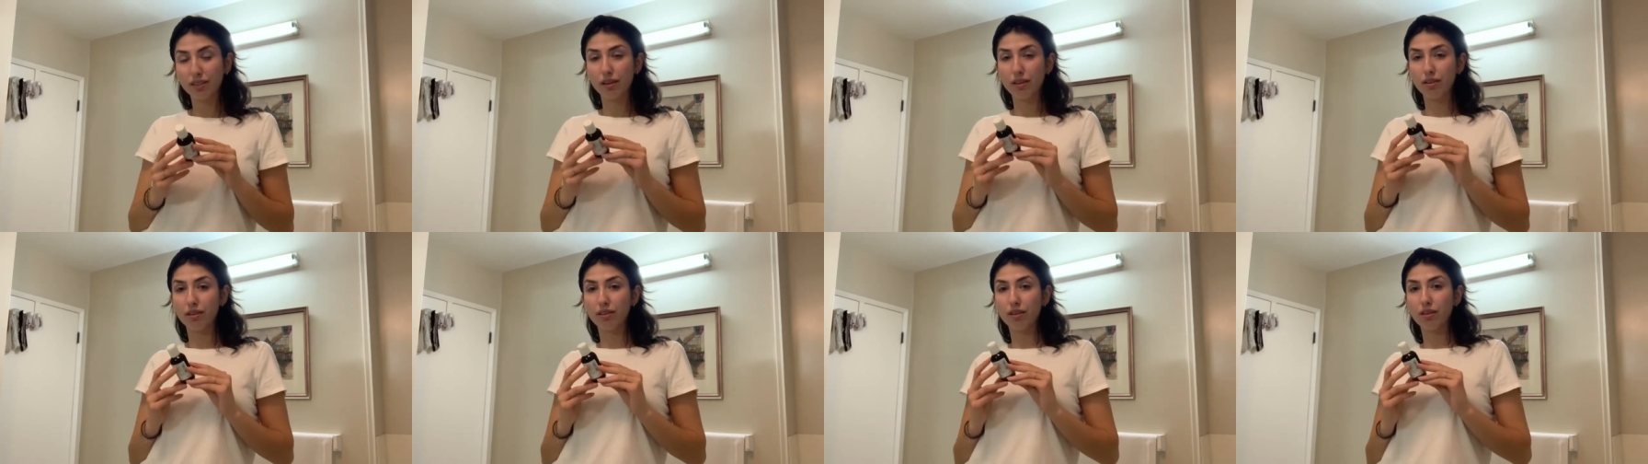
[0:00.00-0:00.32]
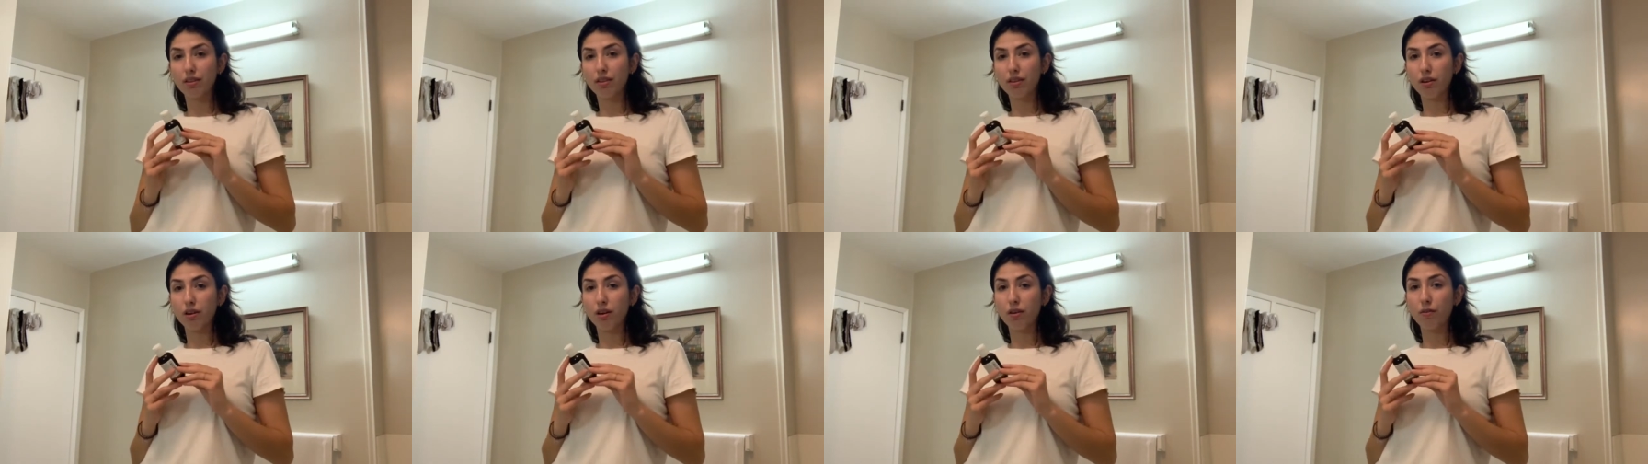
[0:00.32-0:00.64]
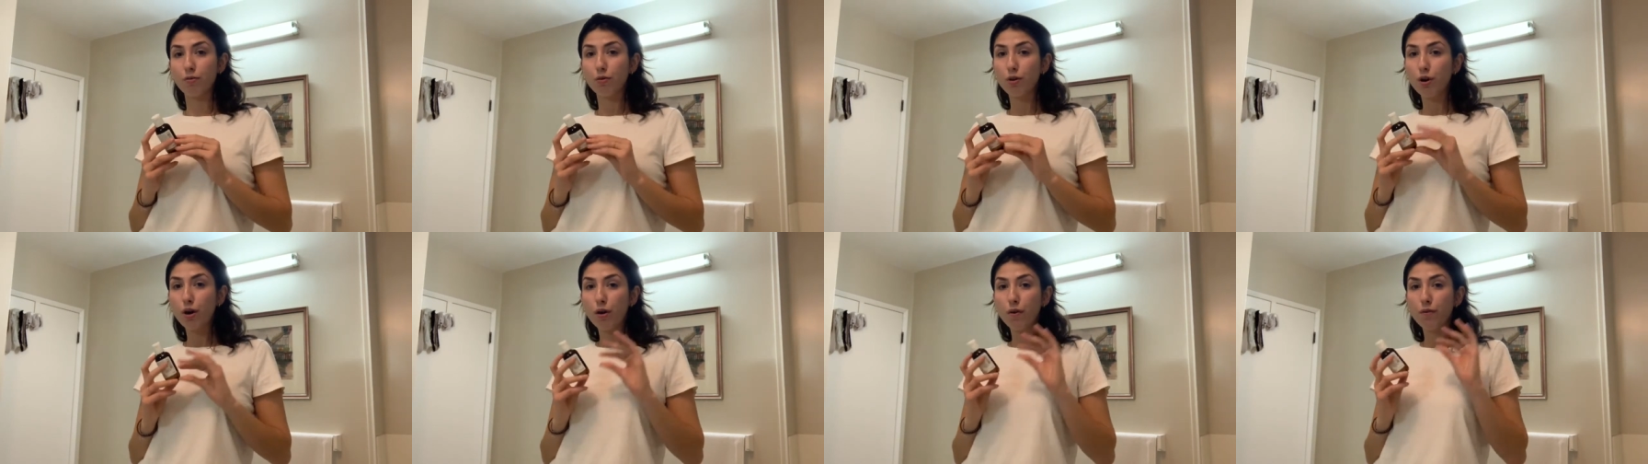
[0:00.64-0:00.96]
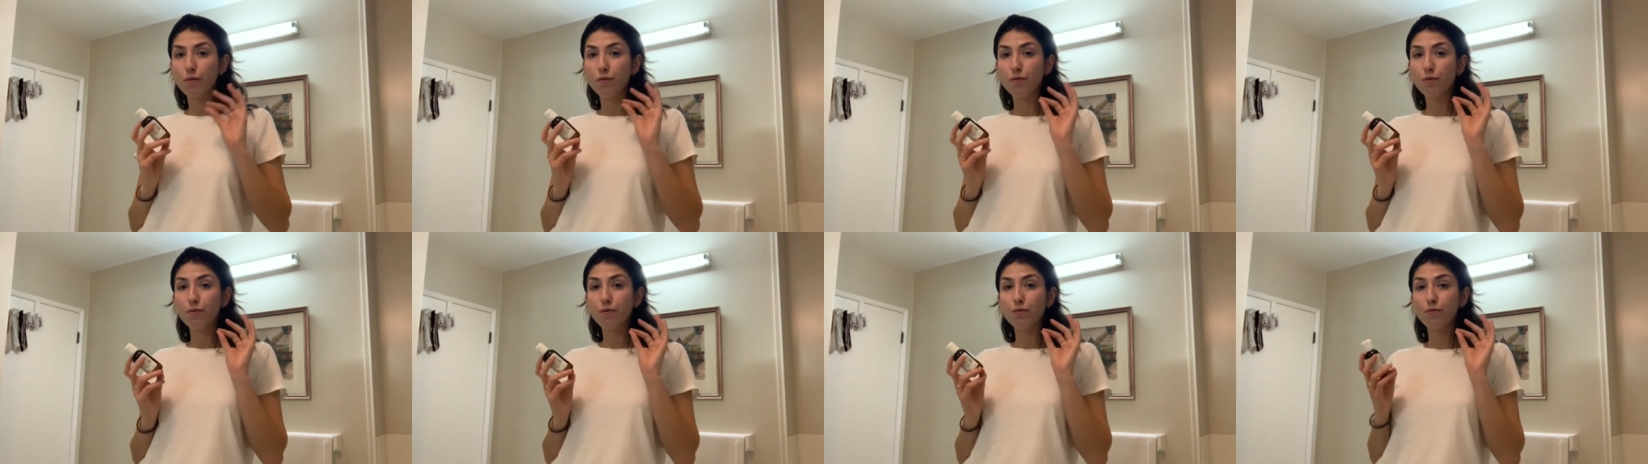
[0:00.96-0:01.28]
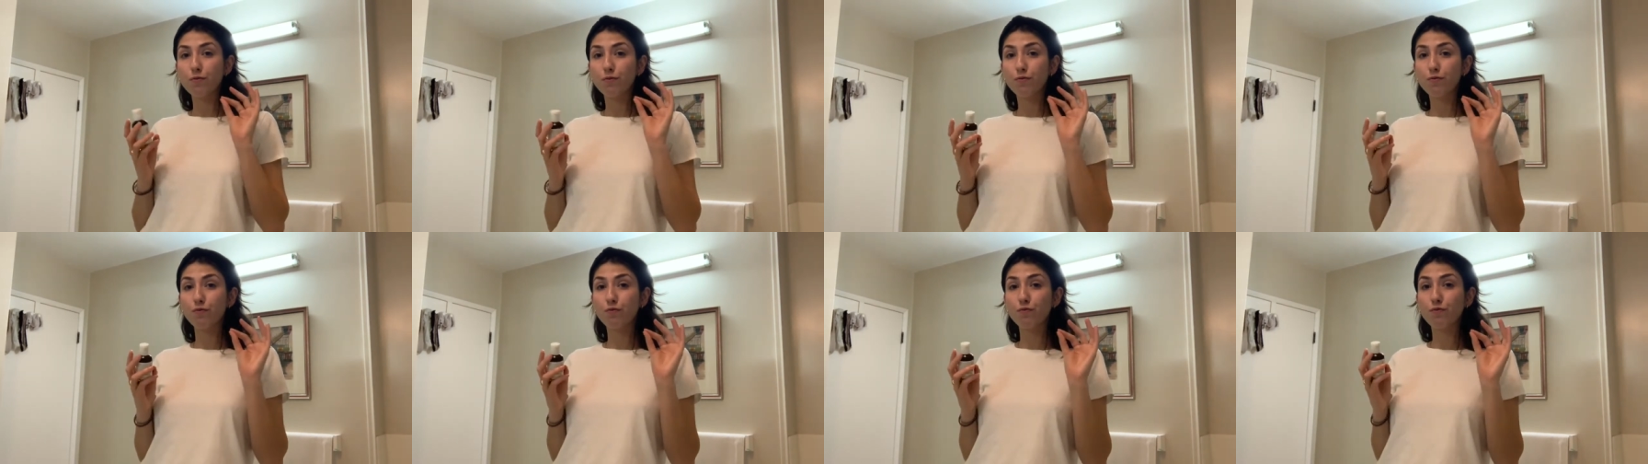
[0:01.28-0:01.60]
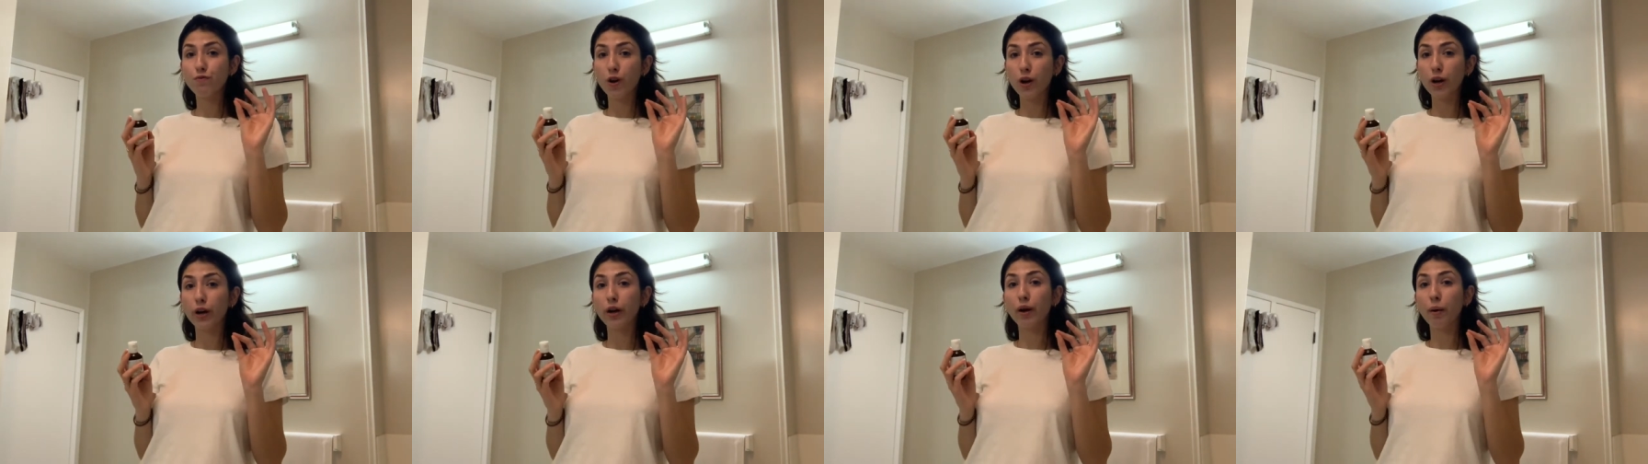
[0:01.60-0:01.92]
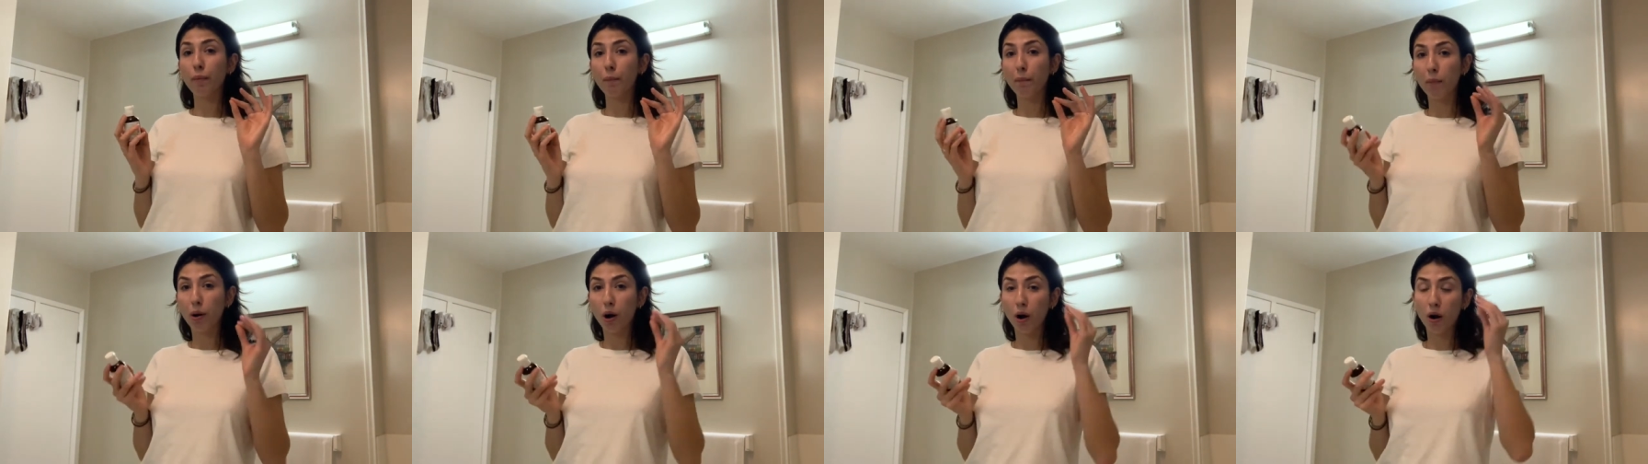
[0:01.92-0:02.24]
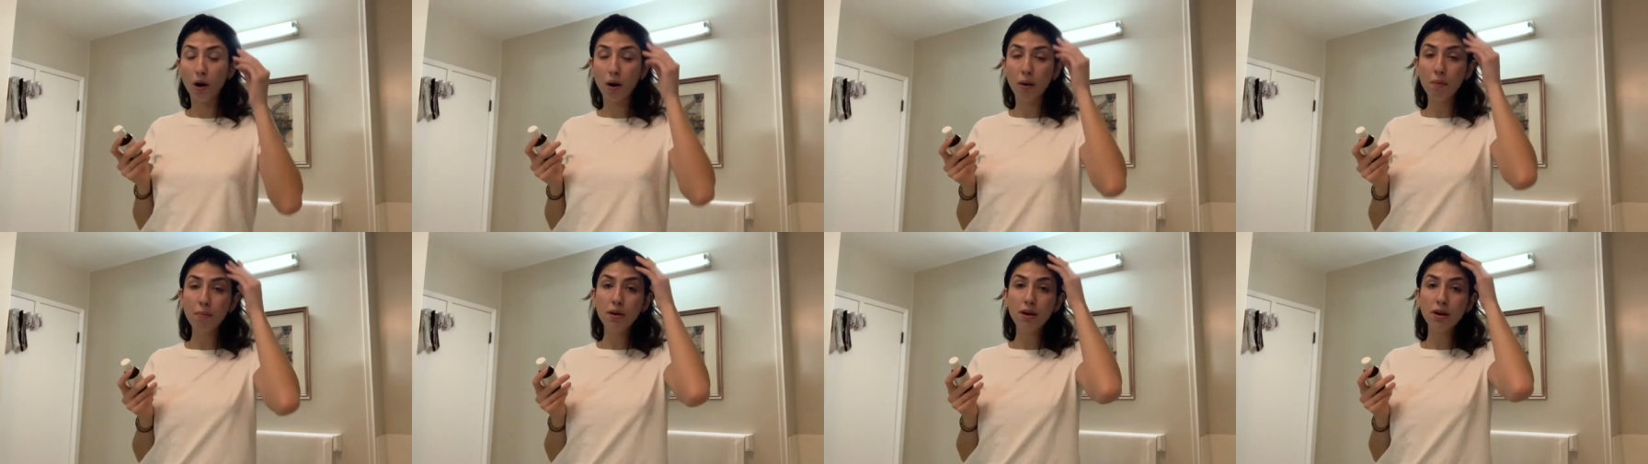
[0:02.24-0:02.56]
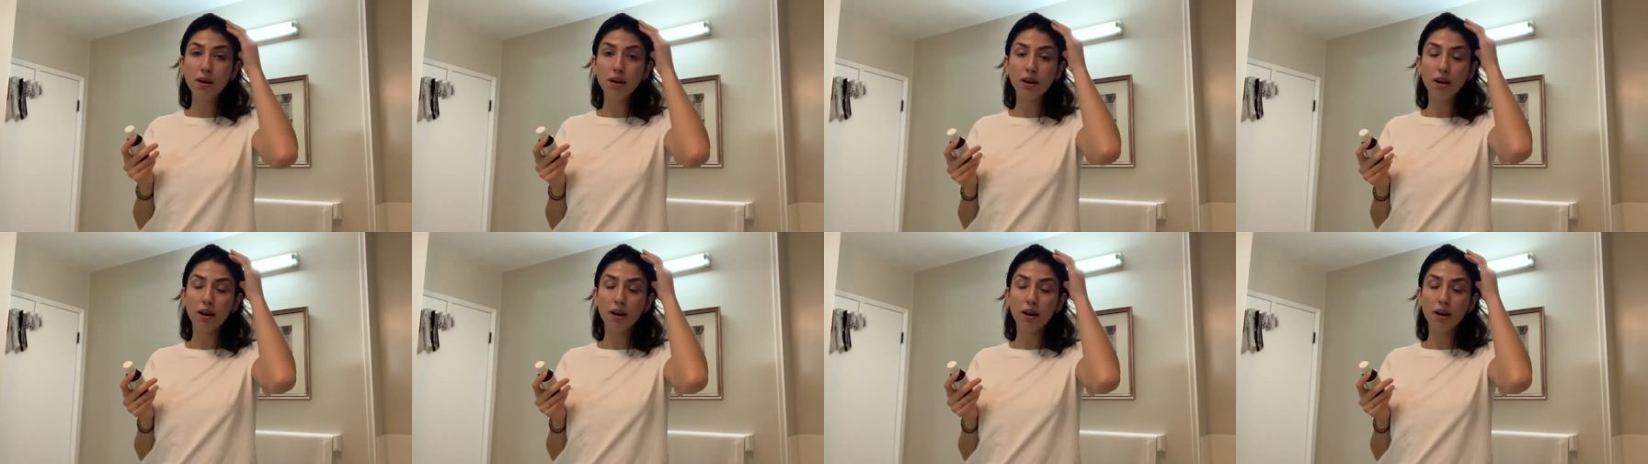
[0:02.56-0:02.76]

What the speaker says: I think they're fucking bomb.